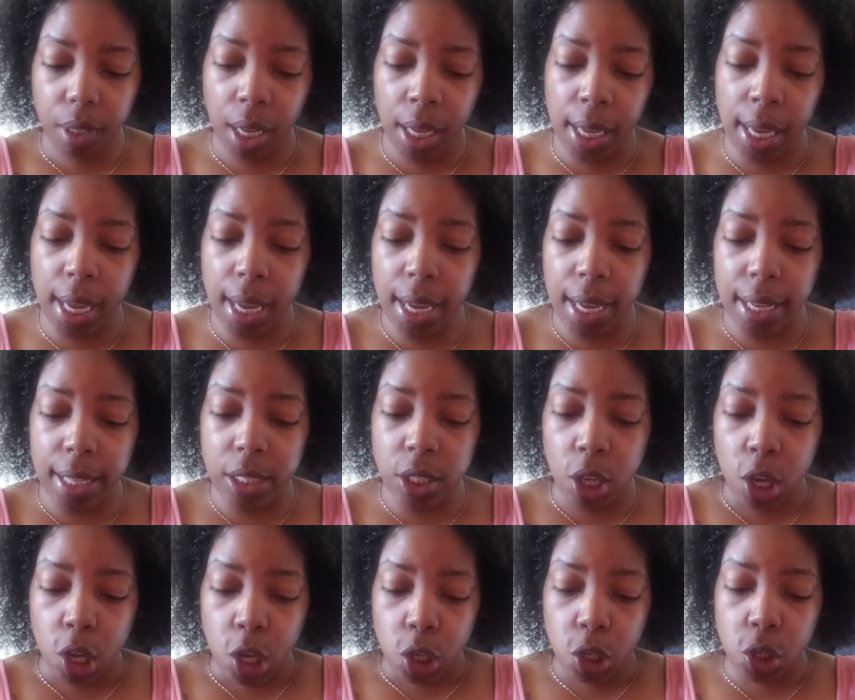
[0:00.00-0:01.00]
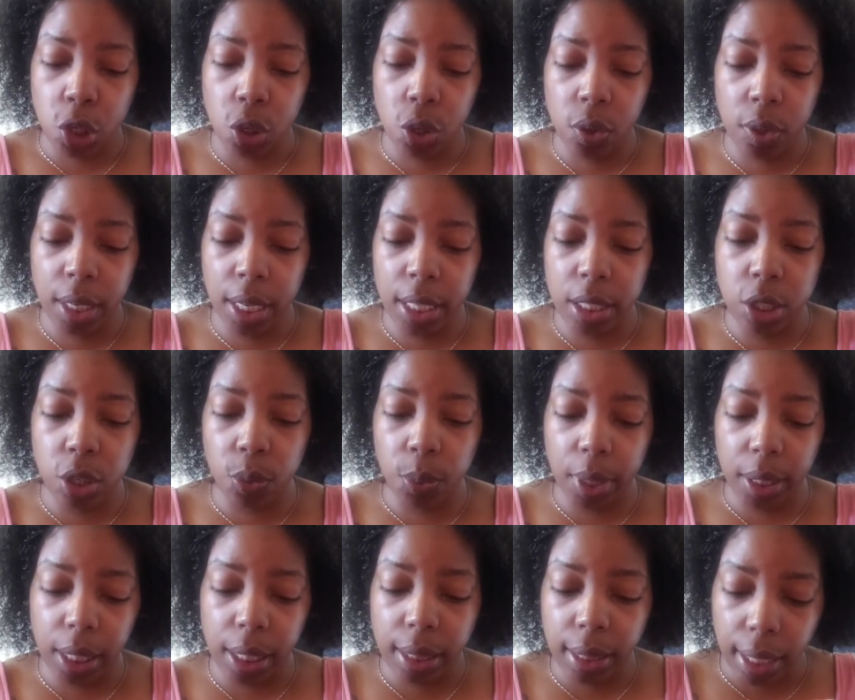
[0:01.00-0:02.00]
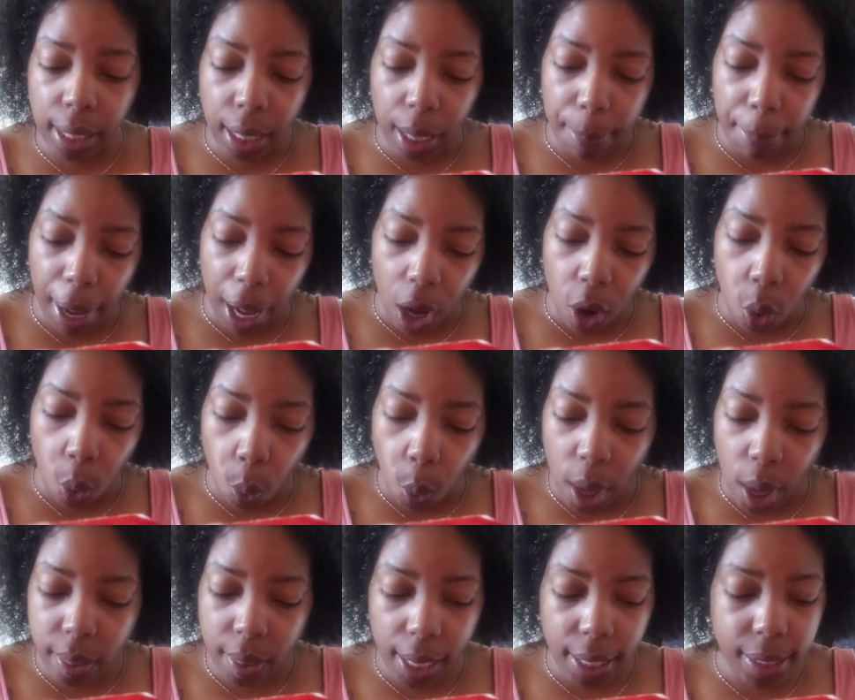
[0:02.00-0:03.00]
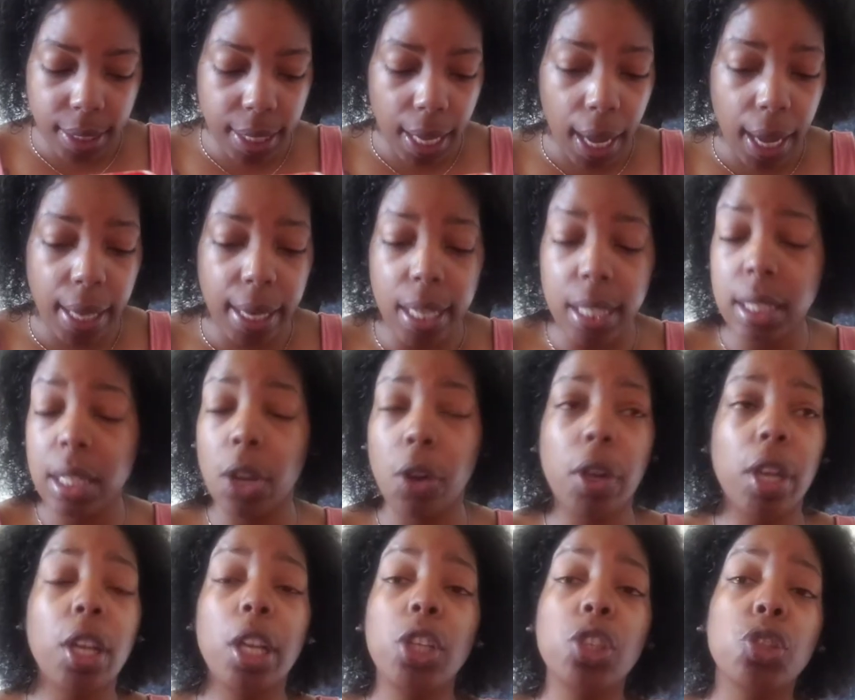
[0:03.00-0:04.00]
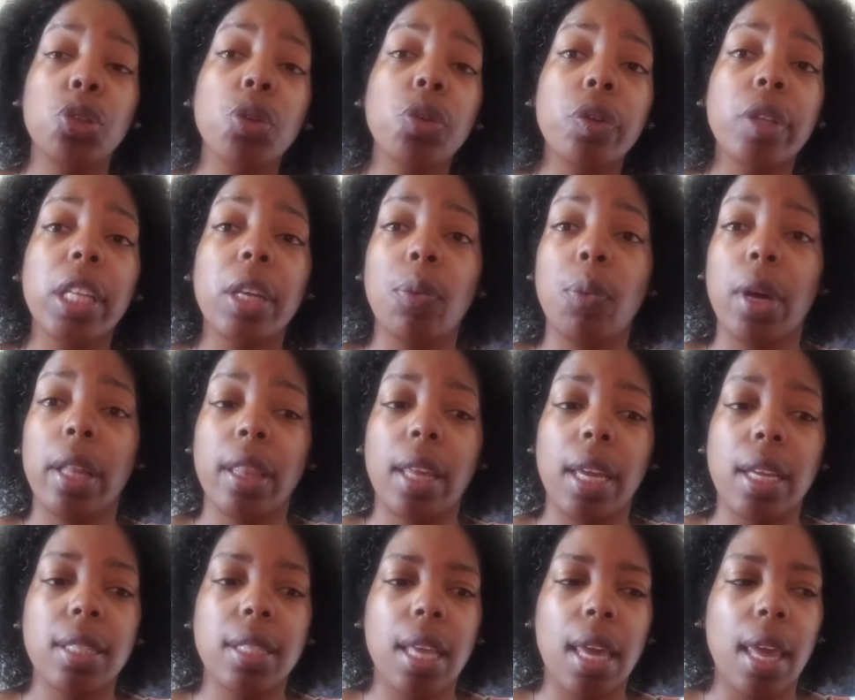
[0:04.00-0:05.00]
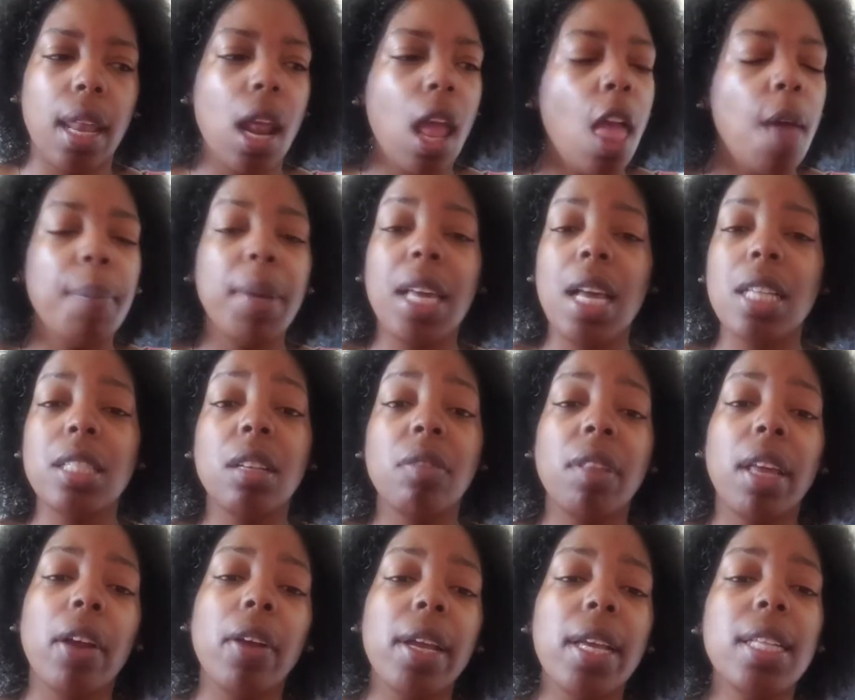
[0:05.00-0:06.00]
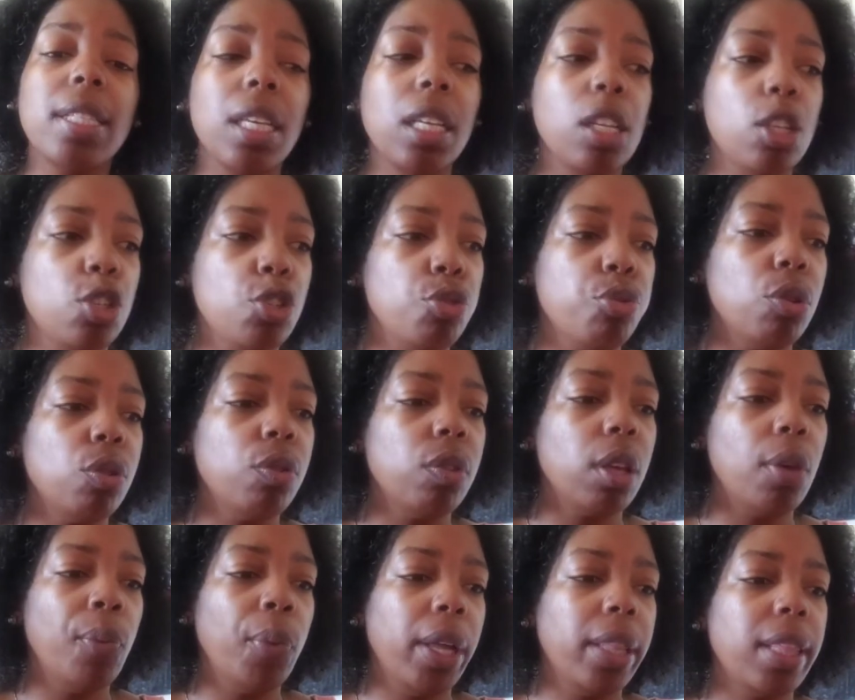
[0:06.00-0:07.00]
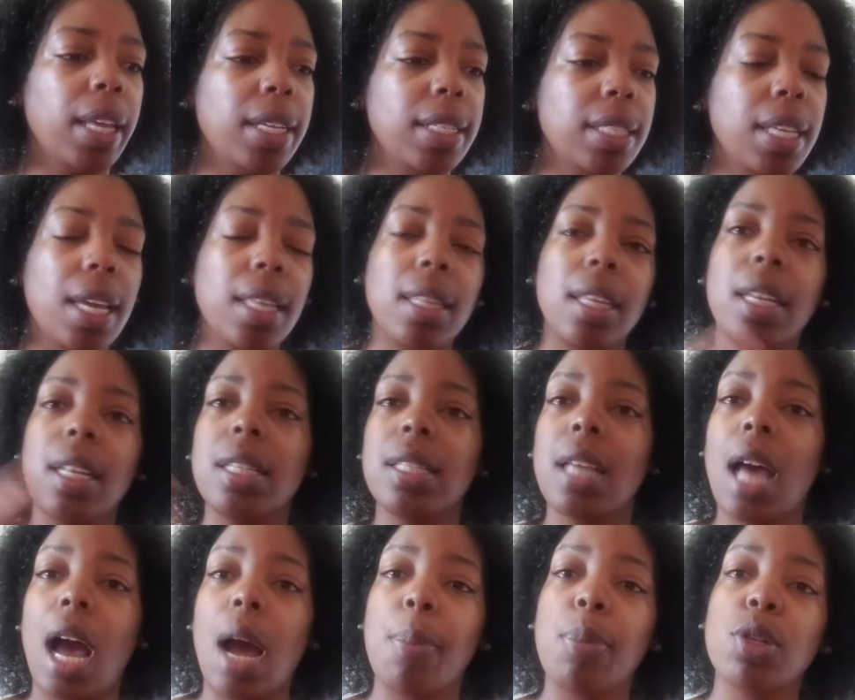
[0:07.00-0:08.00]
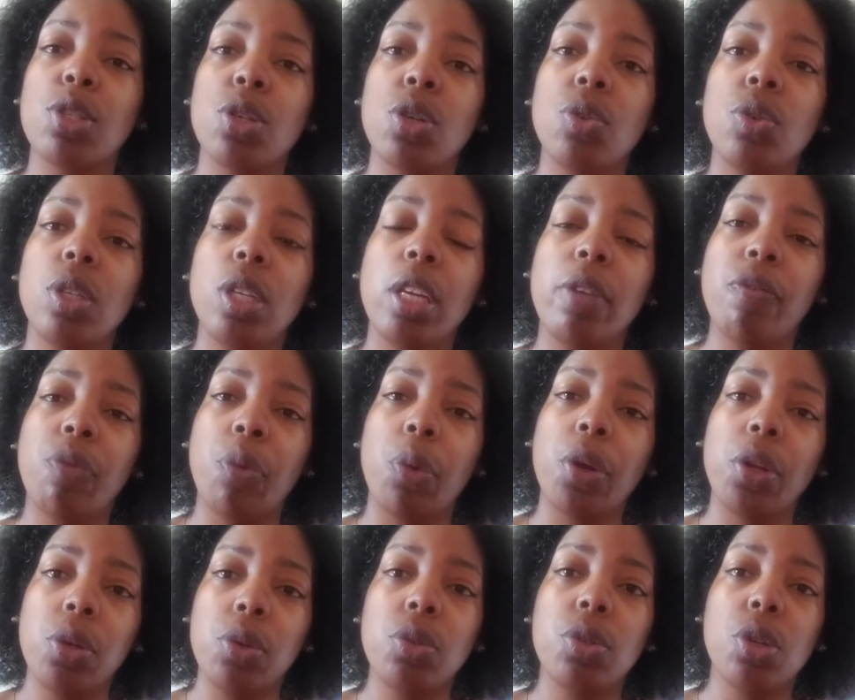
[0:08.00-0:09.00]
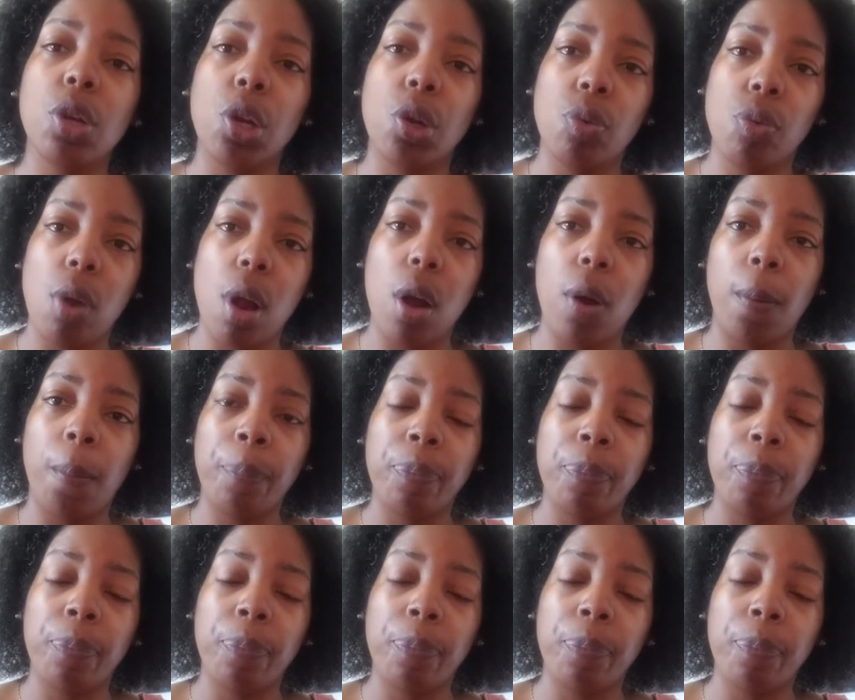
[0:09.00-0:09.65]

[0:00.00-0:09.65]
is you need to really think about what they said. Is there any truth in what they said? Because if there is any truth in what they said, then it's an opportunity for you to grow.